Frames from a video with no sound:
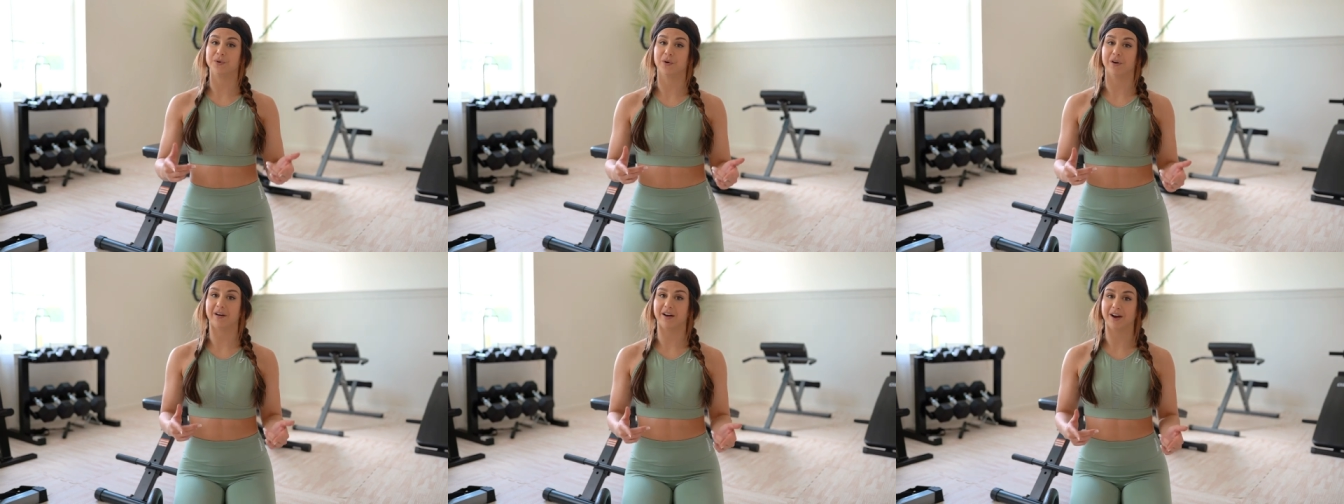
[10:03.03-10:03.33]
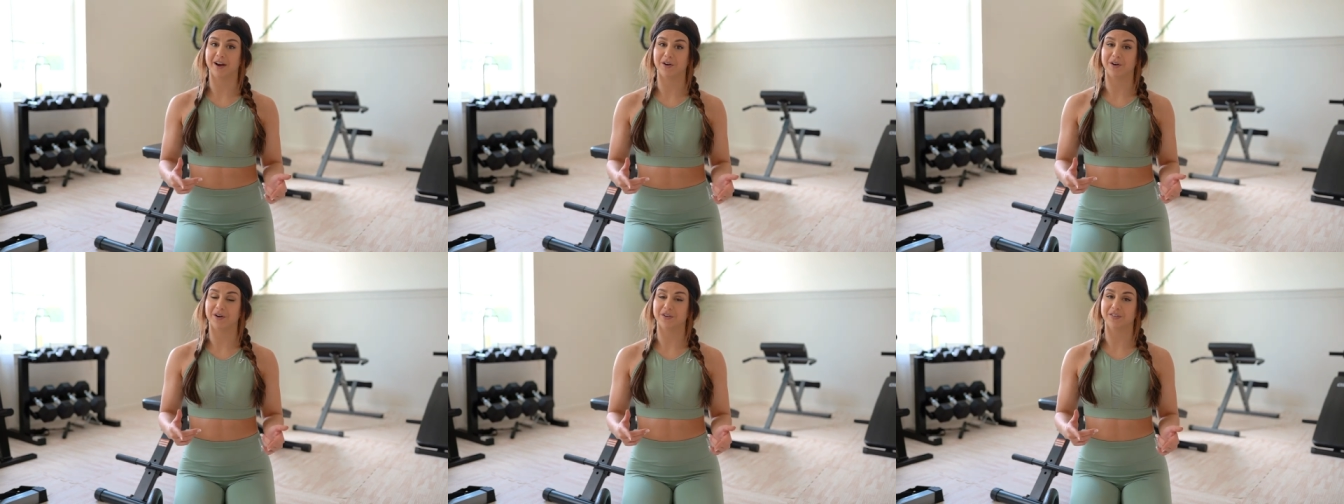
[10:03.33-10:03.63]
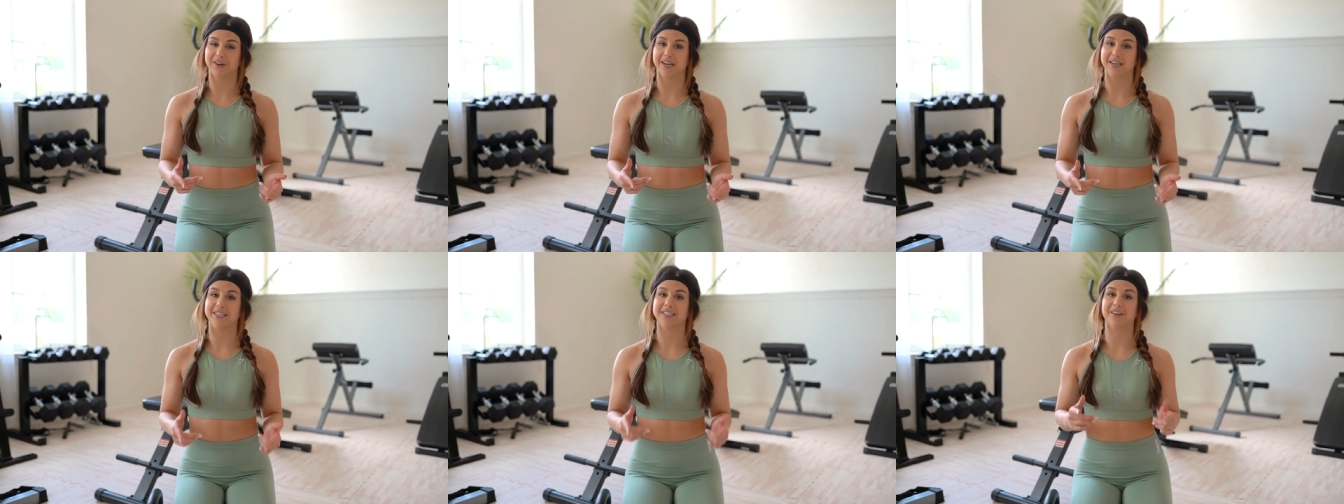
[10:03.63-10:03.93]
you are not
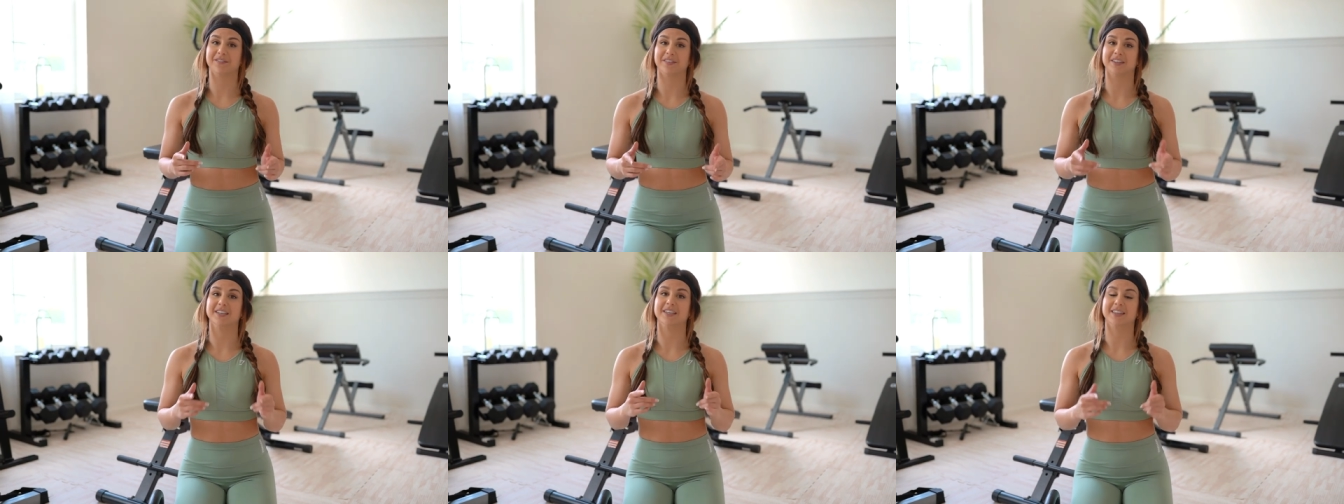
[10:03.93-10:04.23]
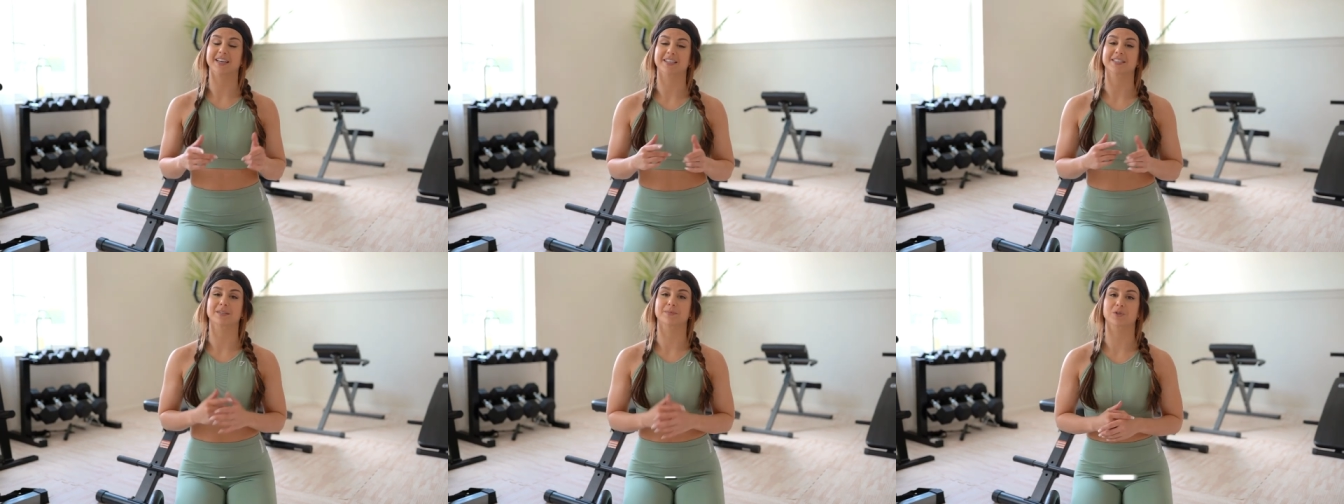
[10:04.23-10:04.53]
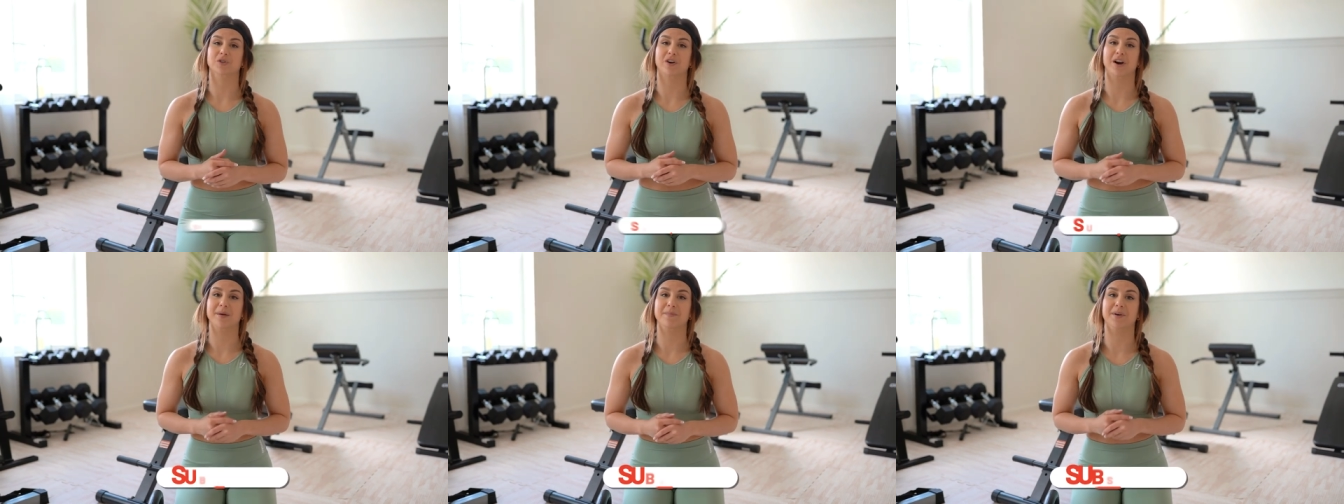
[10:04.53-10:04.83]
already, definitely hit that
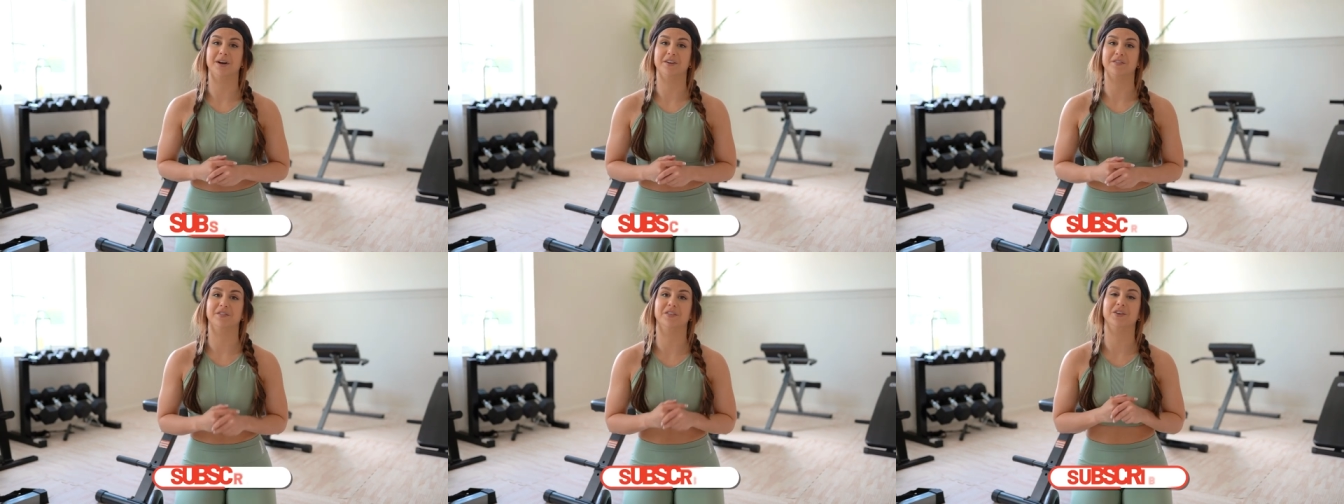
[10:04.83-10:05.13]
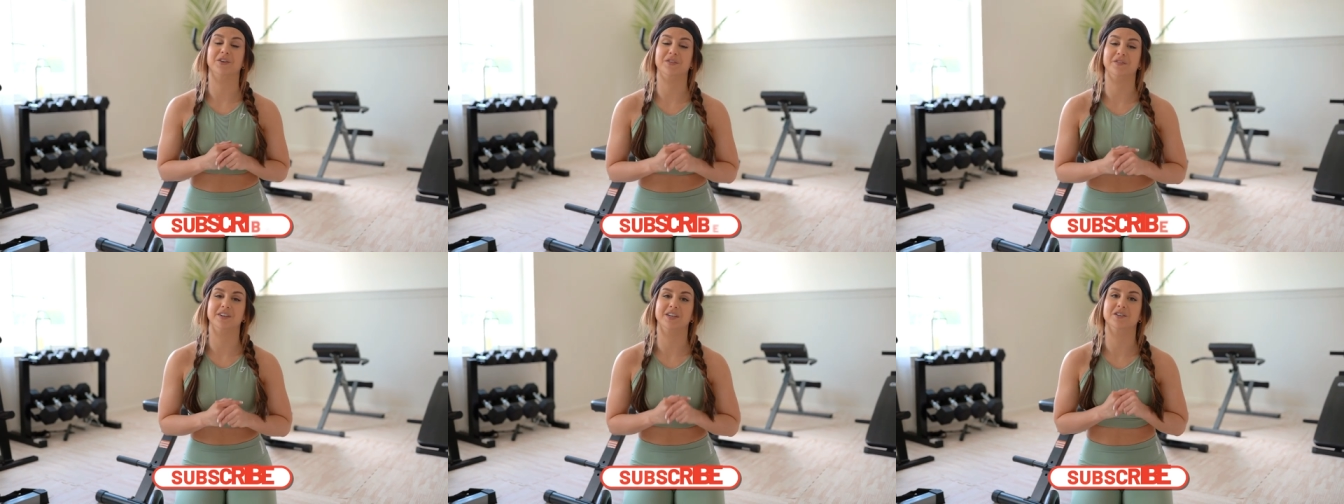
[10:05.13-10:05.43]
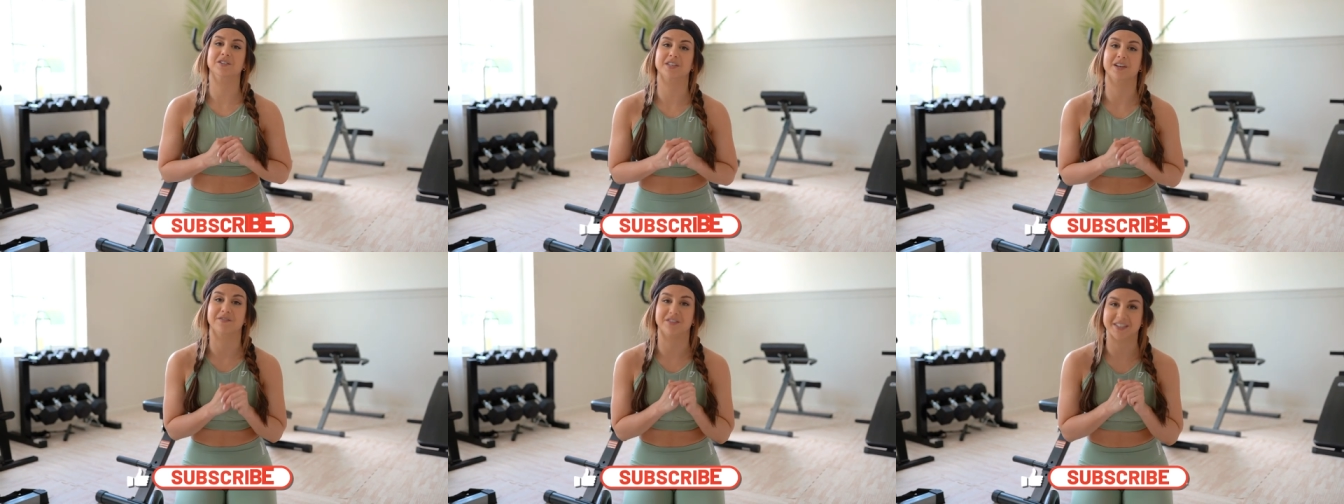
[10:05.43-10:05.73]
subscribe button for new
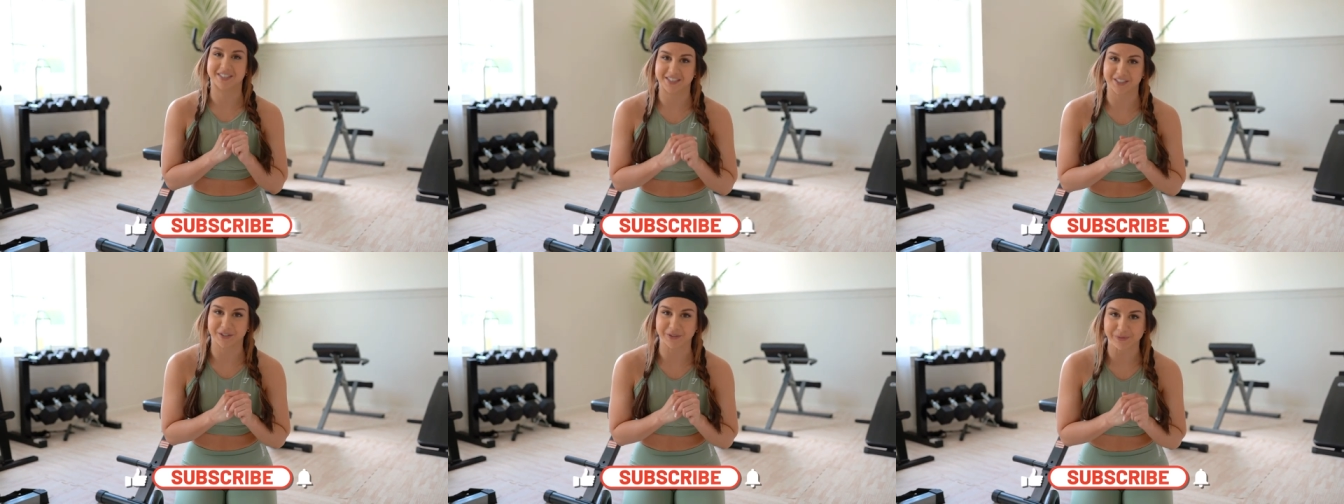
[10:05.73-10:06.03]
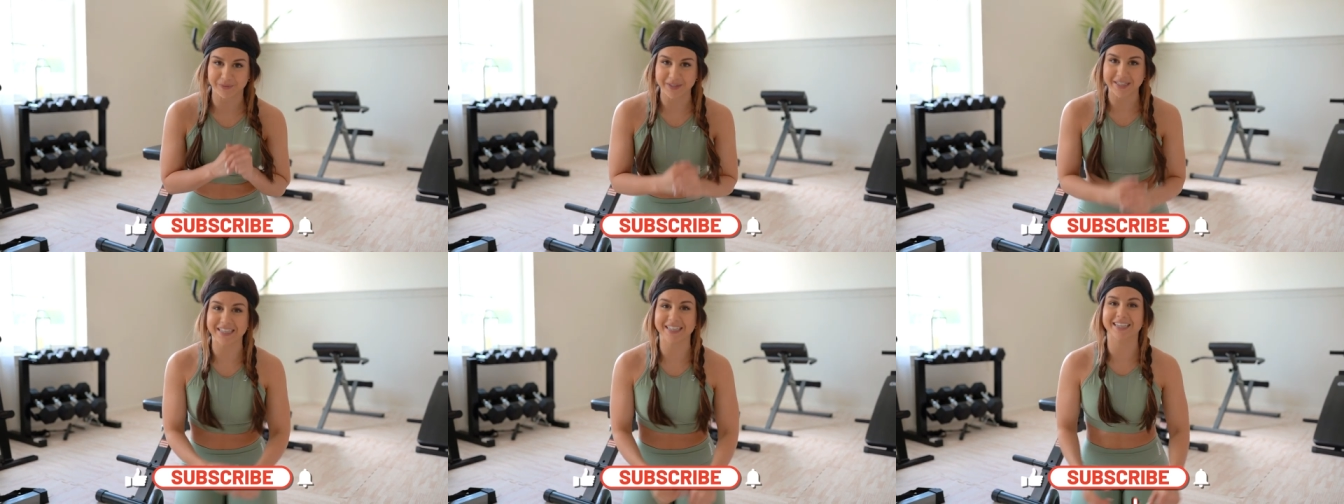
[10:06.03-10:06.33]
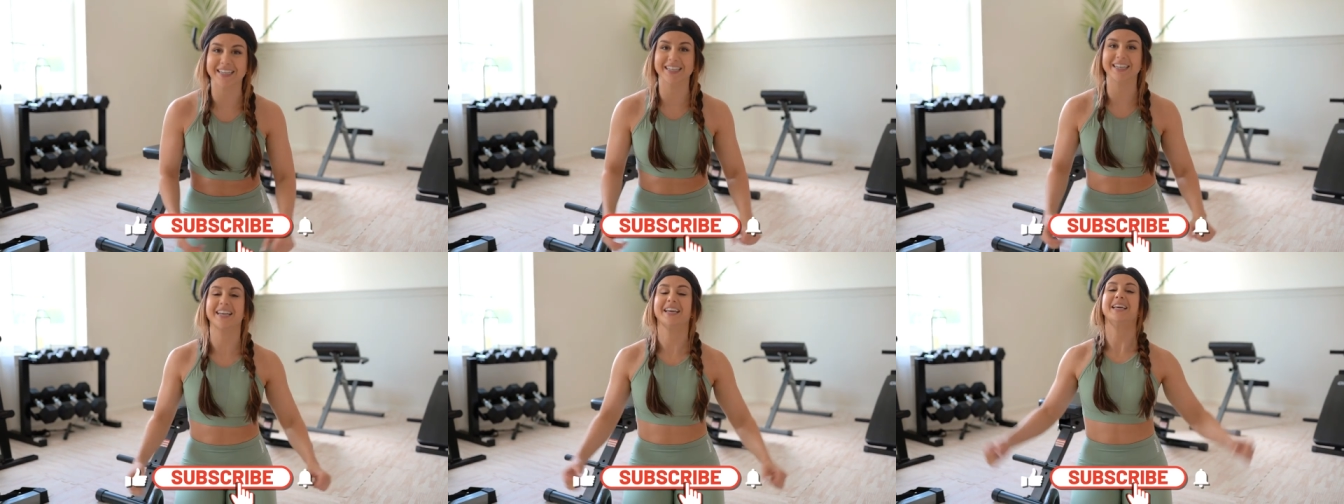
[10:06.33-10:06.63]
videos every single
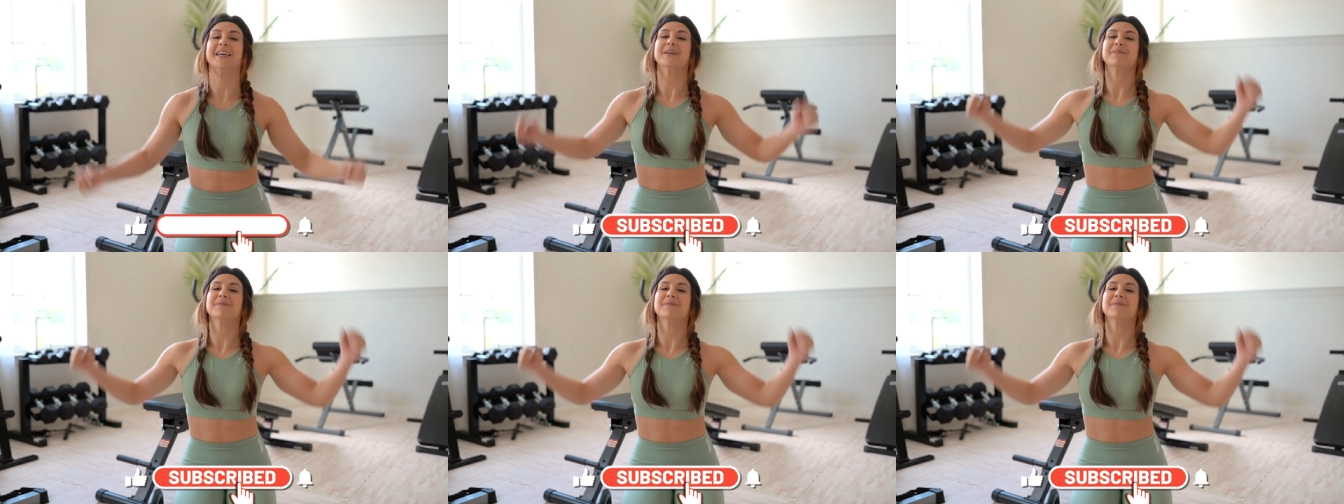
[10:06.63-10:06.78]
week